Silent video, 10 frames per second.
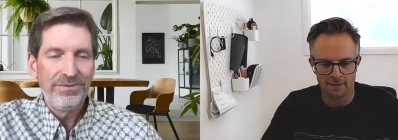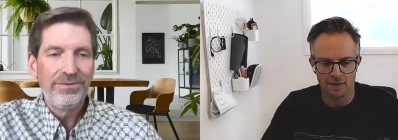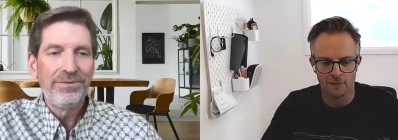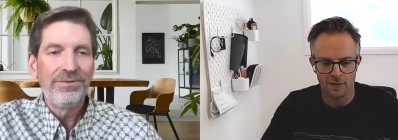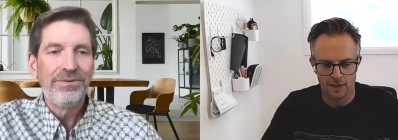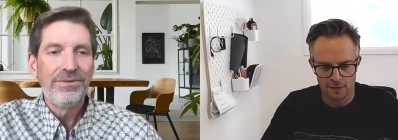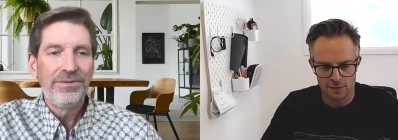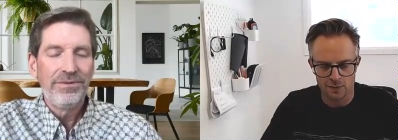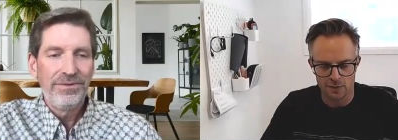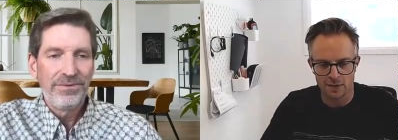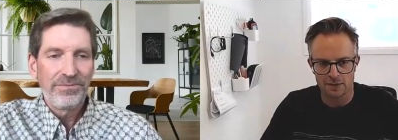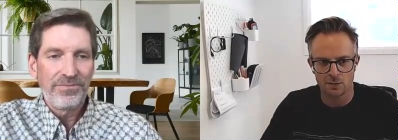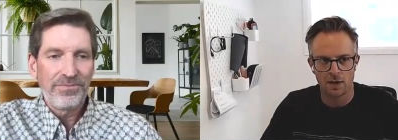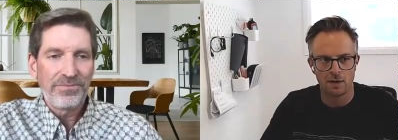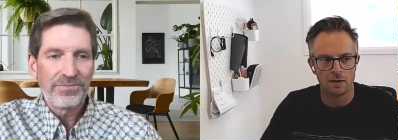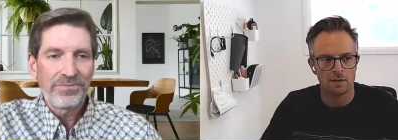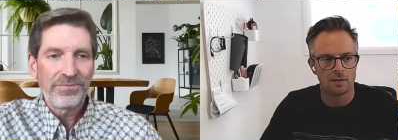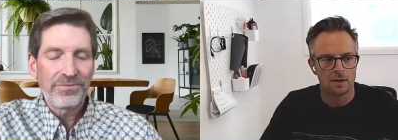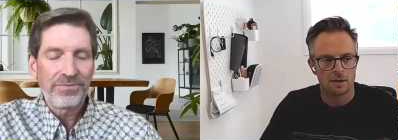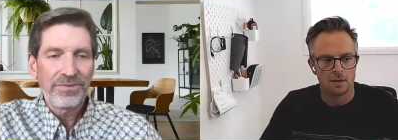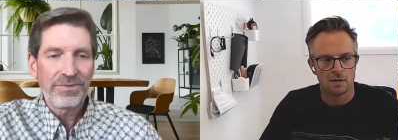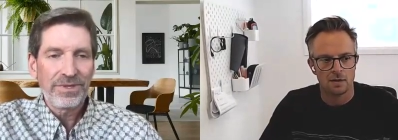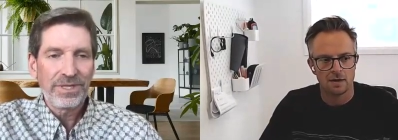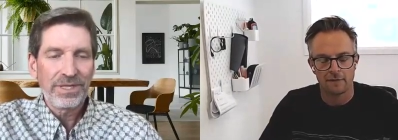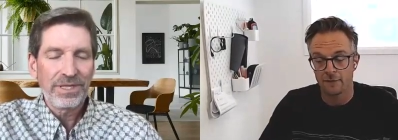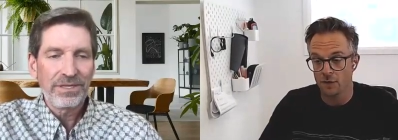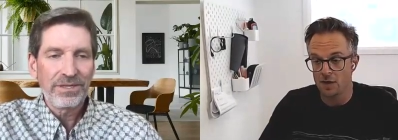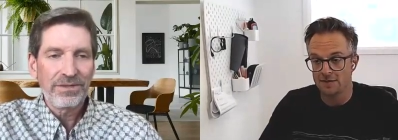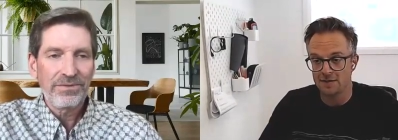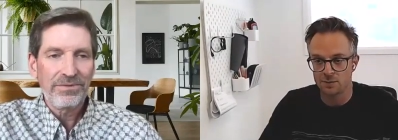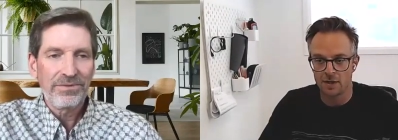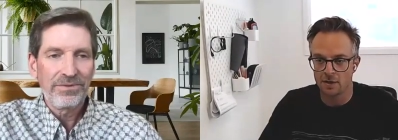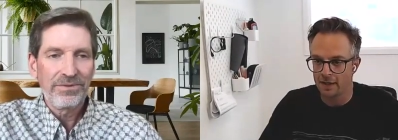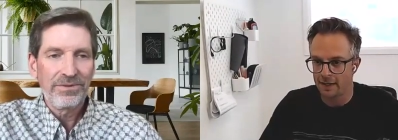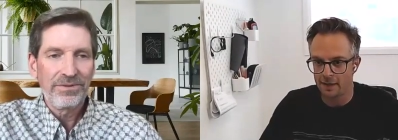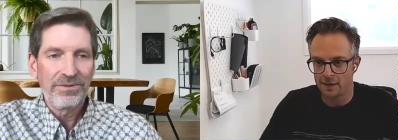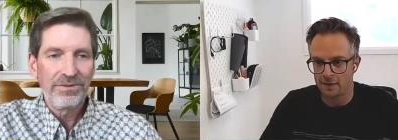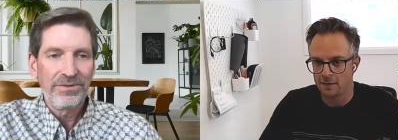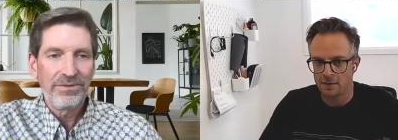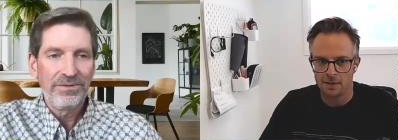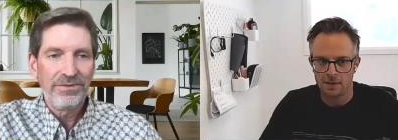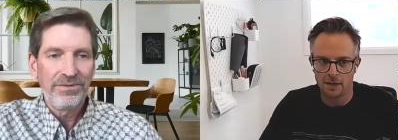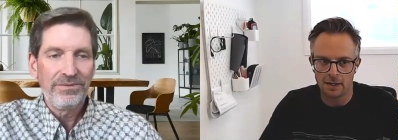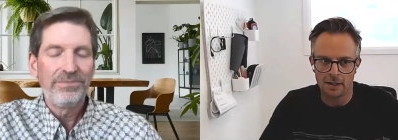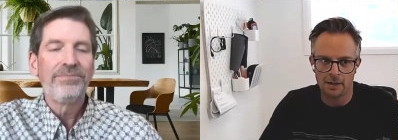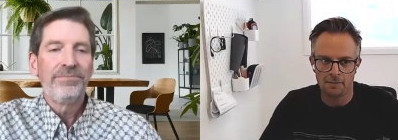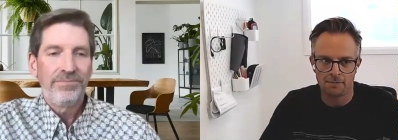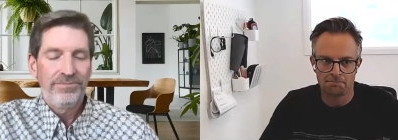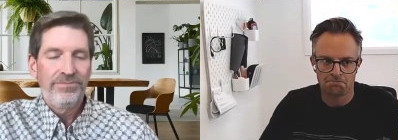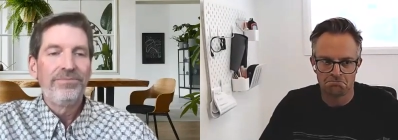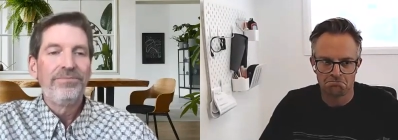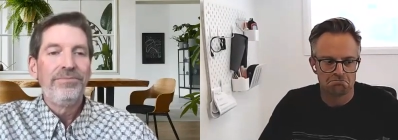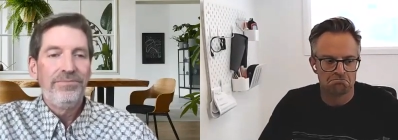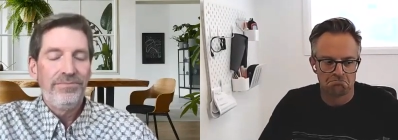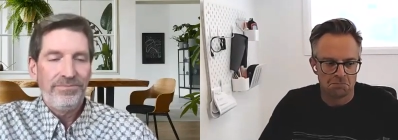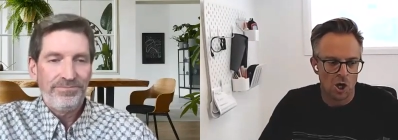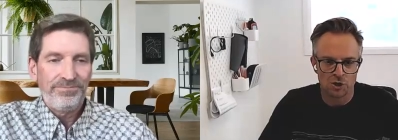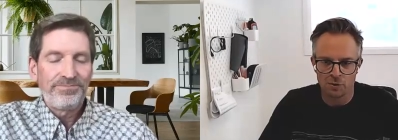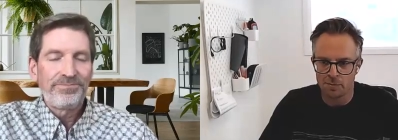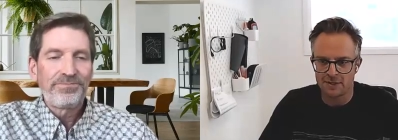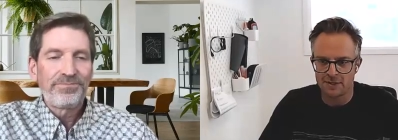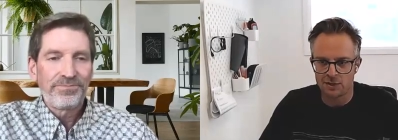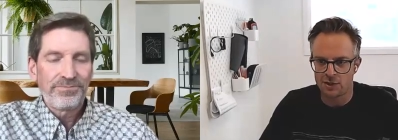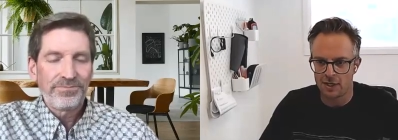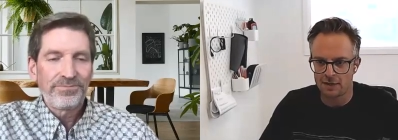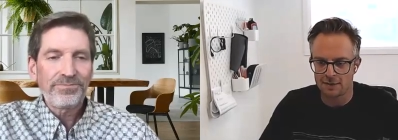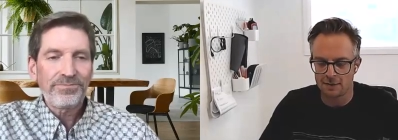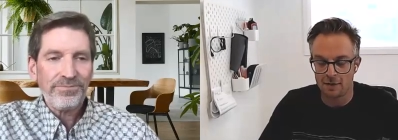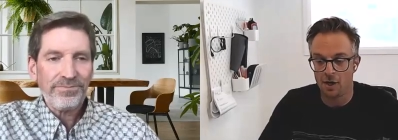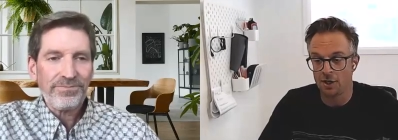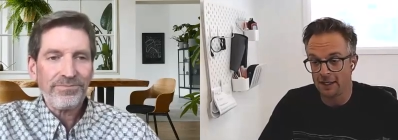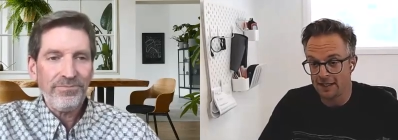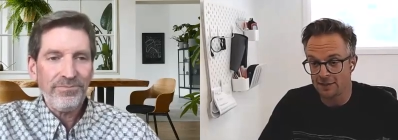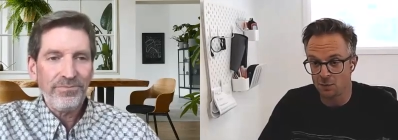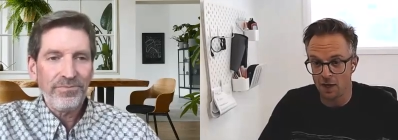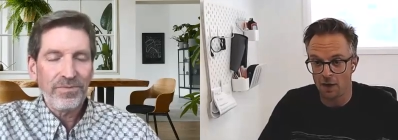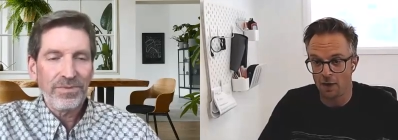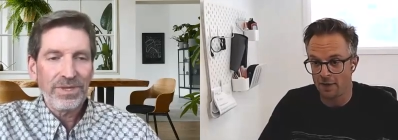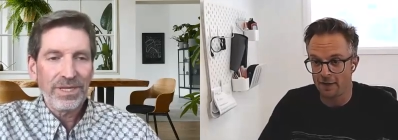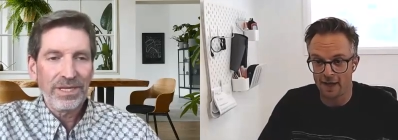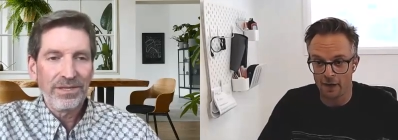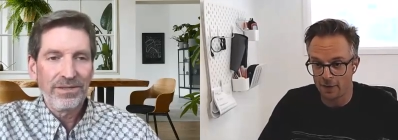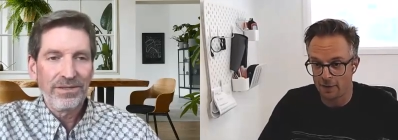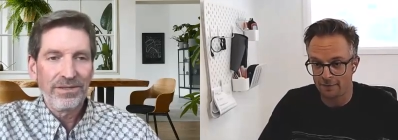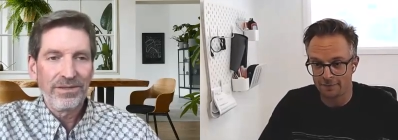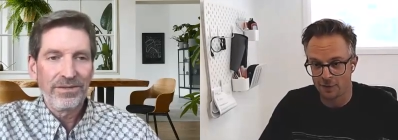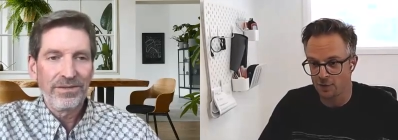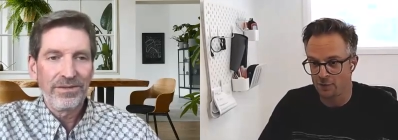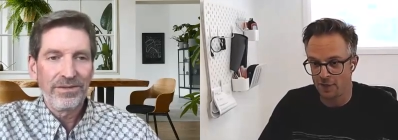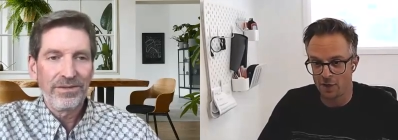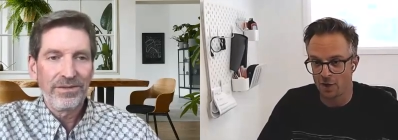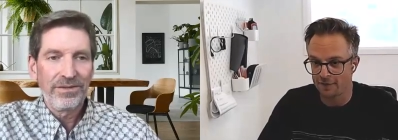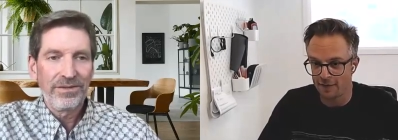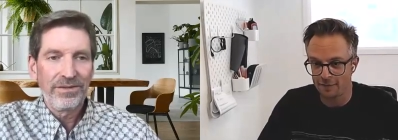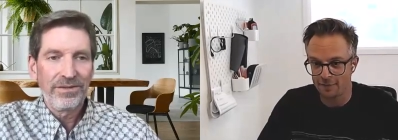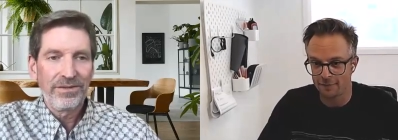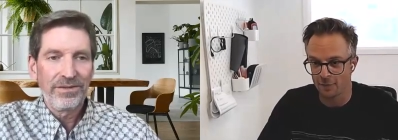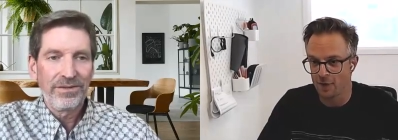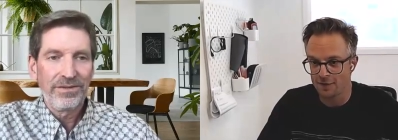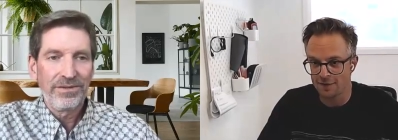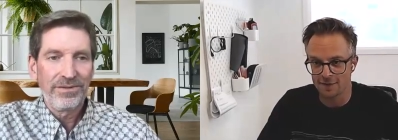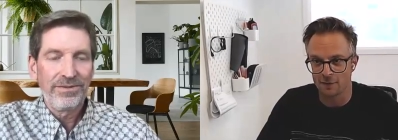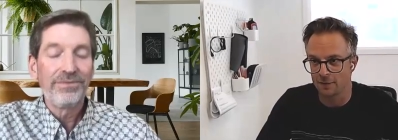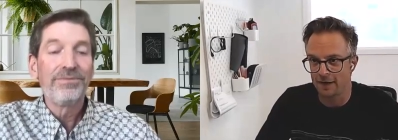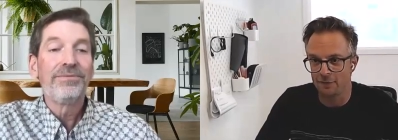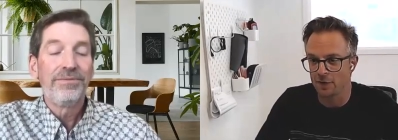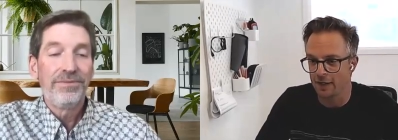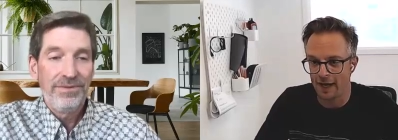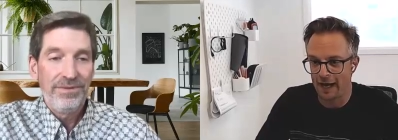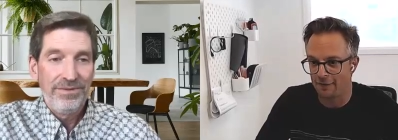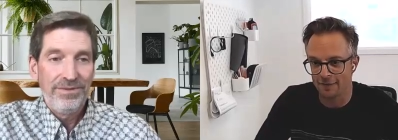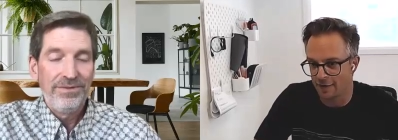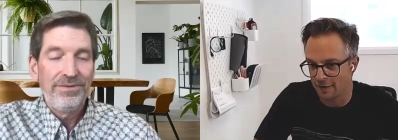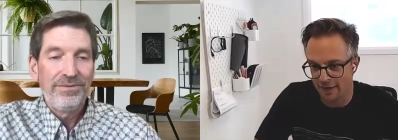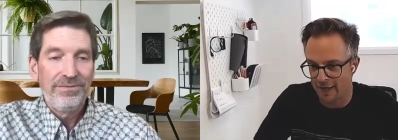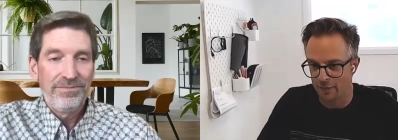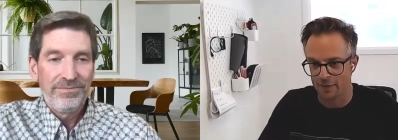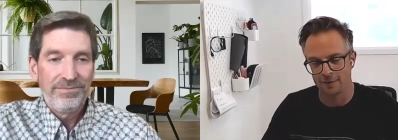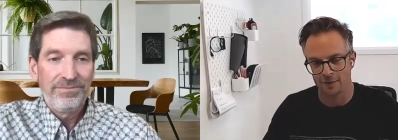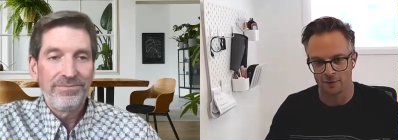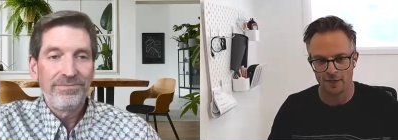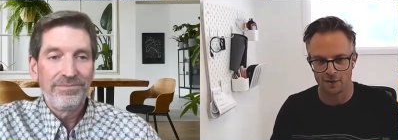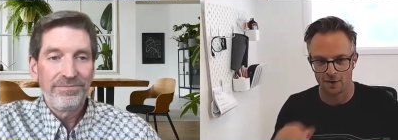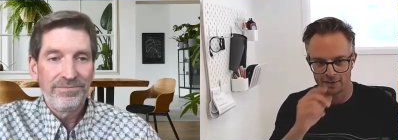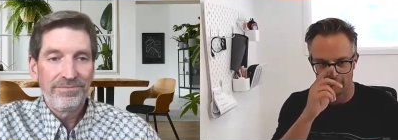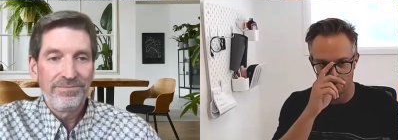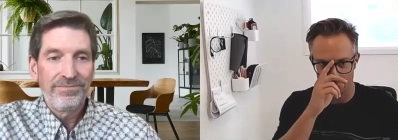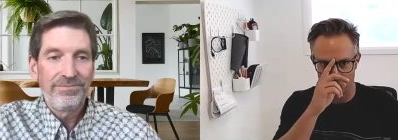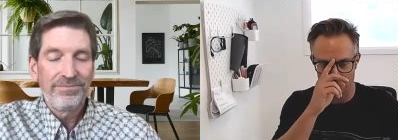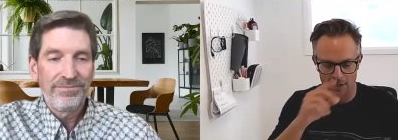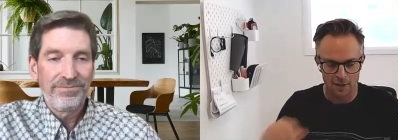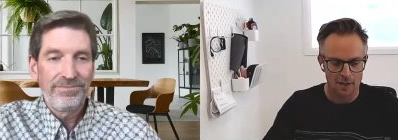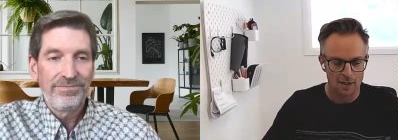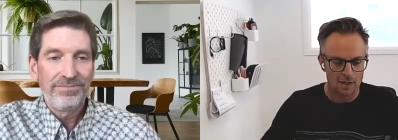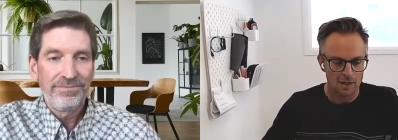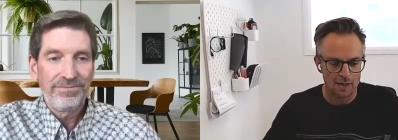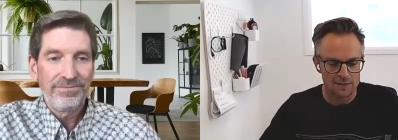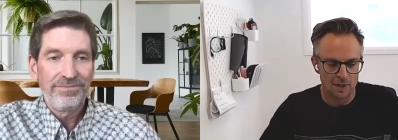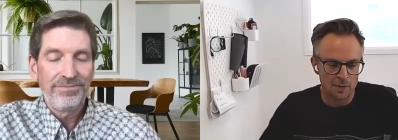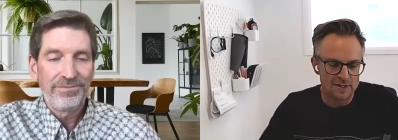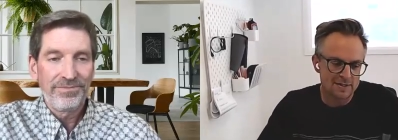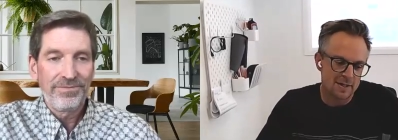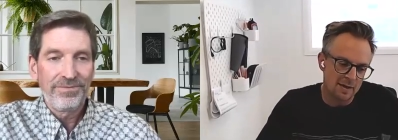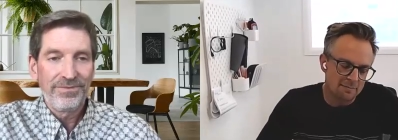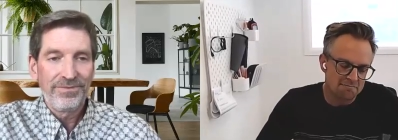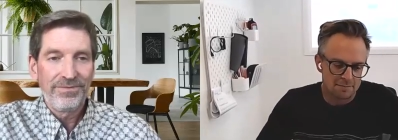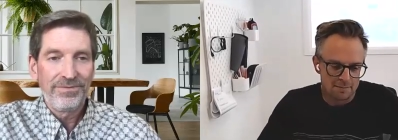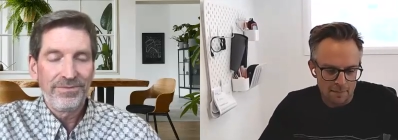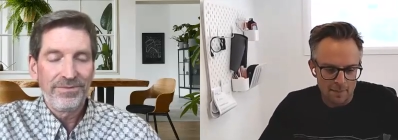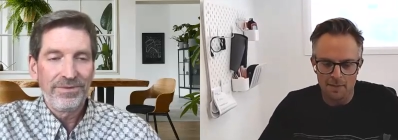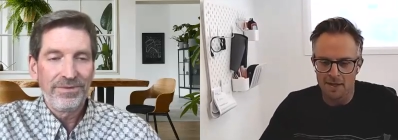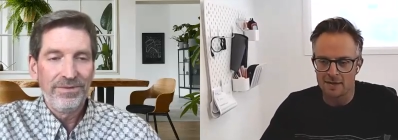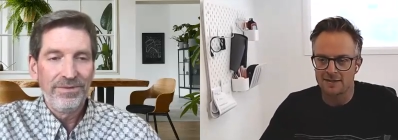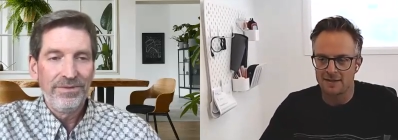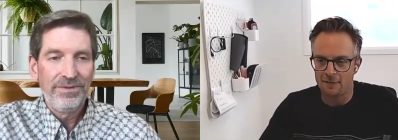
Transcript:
Speaker 1: in different industries where, like for us, it's regulated, um, hundred percent chance unless we are an accountant to create content for us like we're never going to have like an accountant to create content for us uh, so i would say like maybe a